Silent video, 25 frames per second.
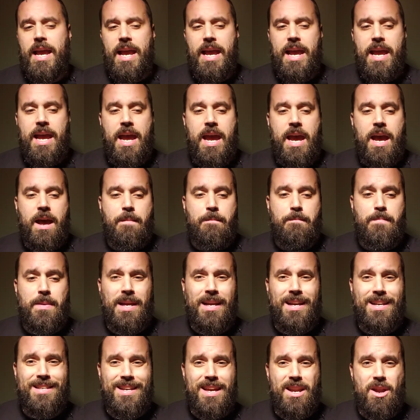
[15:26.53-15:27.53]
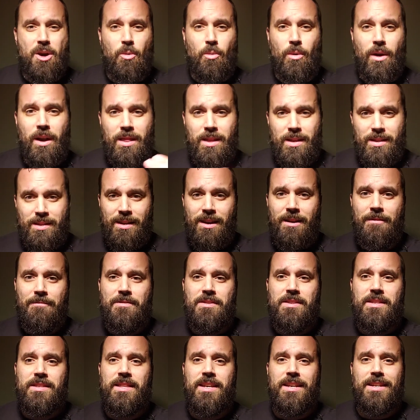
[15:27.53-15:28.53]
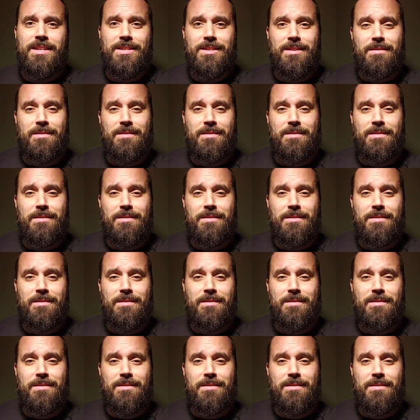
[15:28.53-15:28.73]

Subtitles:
And because I know one of the toughest things